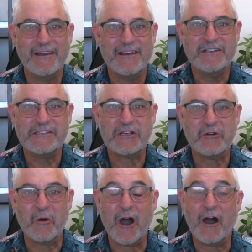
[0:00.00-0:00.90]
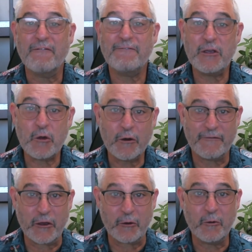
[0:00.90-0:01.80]
So a few of
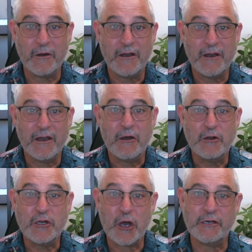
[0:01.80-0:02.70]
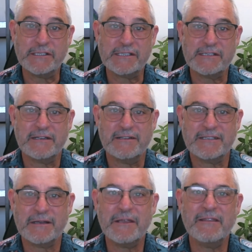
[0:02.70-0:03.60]
you noticed
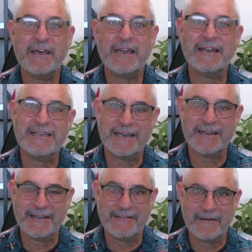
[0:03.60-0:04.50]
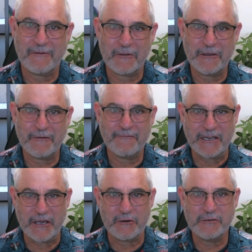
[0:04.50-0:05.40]
something that I did in the earlier
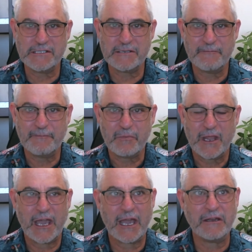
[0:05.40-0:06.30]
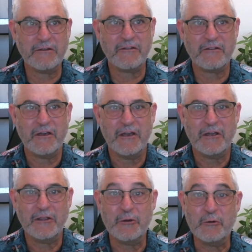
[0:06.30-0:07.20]
videos, and
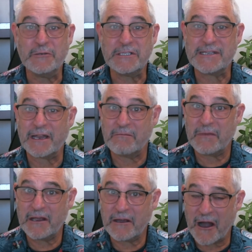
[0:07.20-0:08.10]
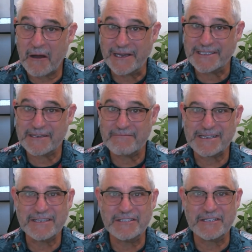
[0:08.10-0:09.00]
you sent me comments and
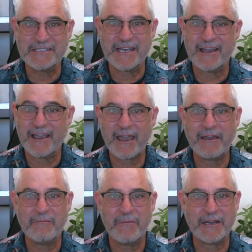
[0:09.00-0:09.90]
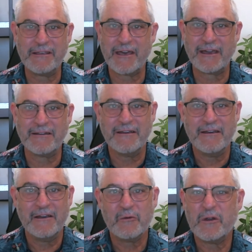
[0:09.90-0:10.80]
messages saying, hey, buddy, that
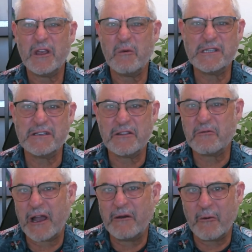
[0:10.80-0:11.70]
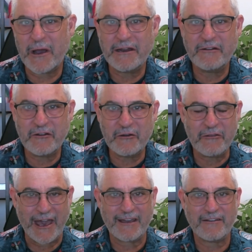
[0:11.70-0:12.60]
really wasn't the right way to do
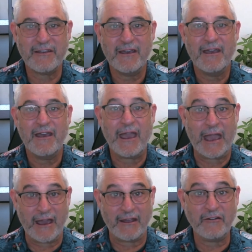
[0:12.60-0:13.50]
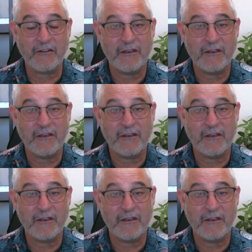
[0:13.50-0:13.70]
that. And